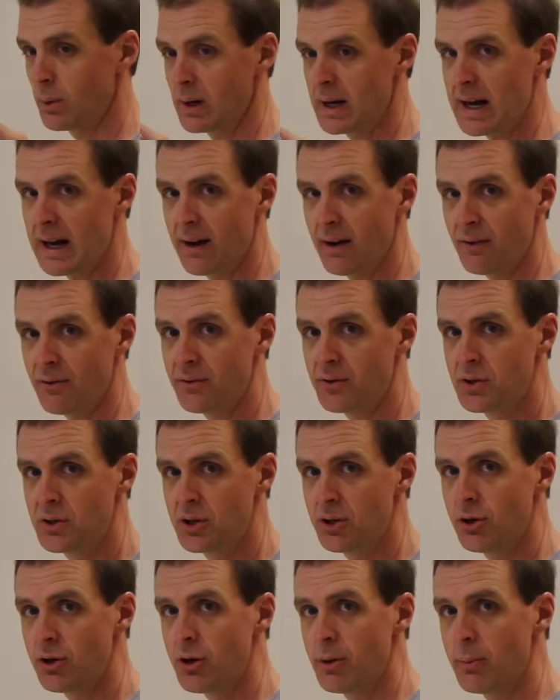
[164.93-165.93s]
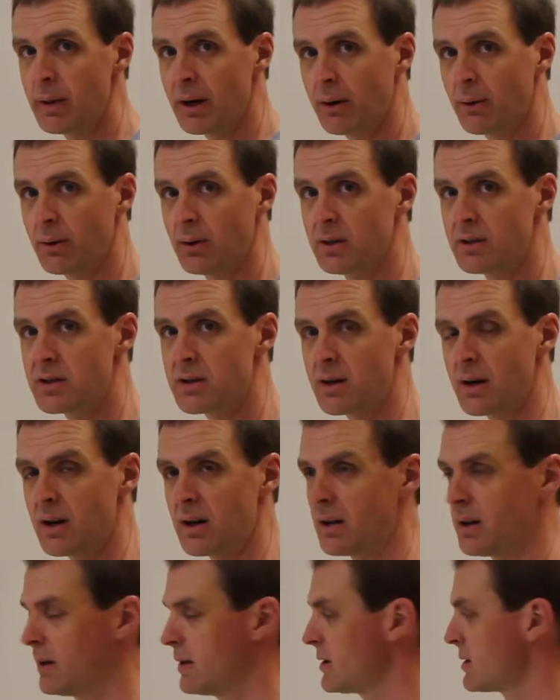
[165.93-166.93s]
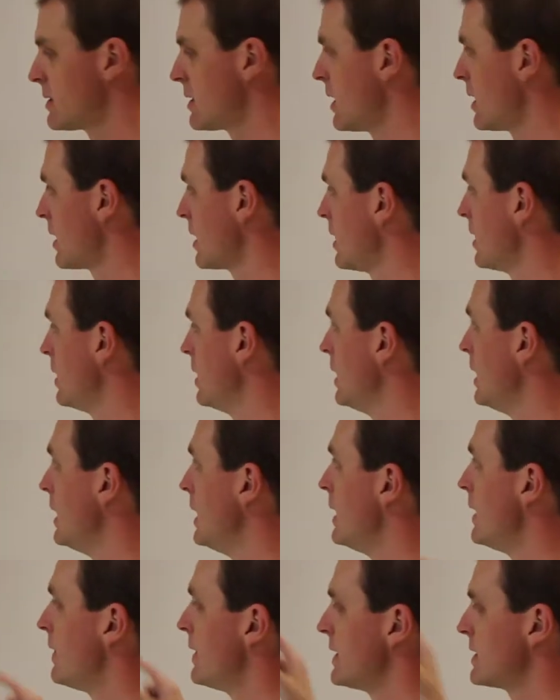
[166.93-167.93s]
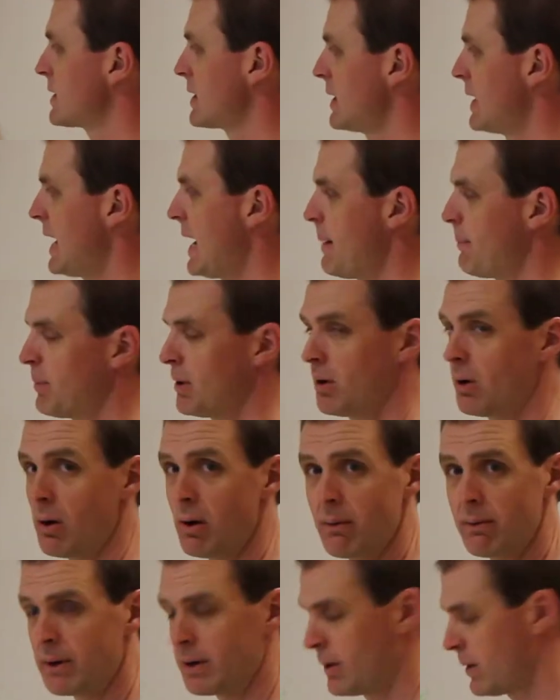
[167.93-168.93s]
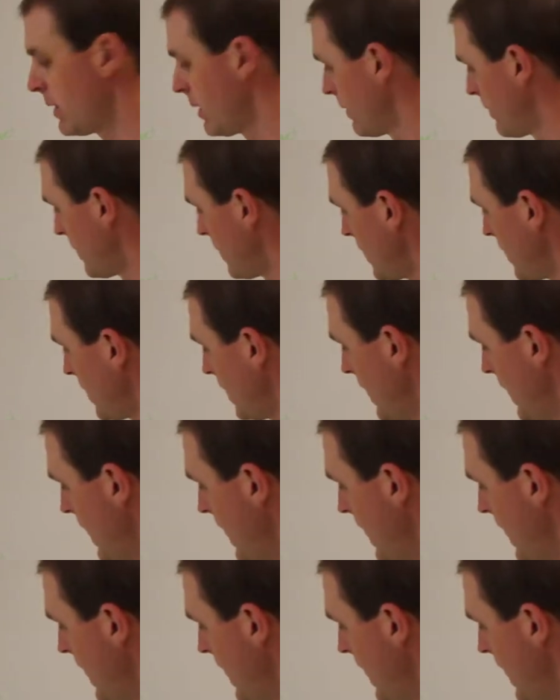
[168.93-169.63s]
we'd have two ubiquitins drawn on this target. This can happen over and over